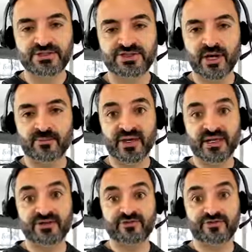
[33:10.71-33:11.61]
jump in
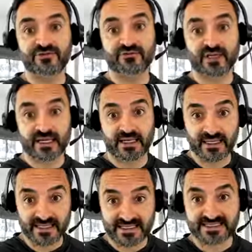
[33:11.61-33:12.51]
and do like
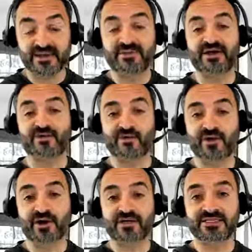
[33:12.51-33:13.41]
the deep inner
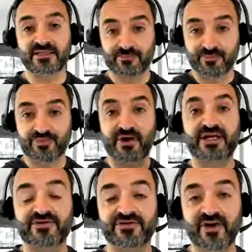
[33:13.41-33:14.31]
work to break
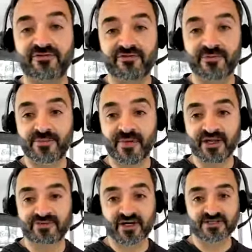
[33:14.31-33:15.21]
yourself from the
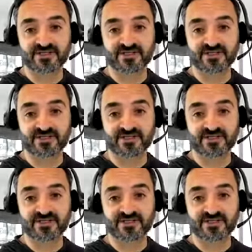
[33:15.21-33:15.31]
matrix.